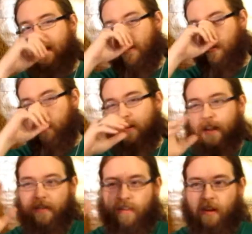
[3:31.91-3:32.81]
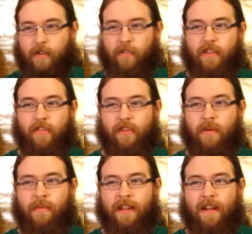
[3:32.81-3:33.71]
And you look down the tunnels that you're
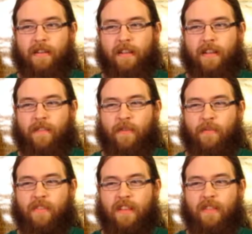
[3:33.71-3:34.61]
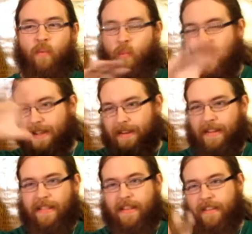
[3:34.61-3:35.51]
going down, if you see the white
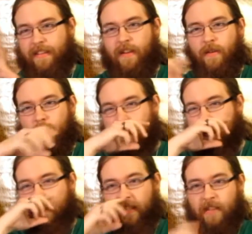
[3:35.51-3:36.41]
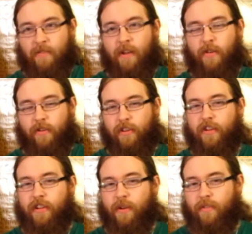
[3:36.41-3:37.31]
at the end of the tunnel, then you know you're
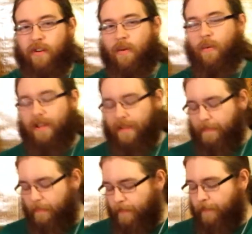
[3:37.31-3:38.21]
going to go the wrong way.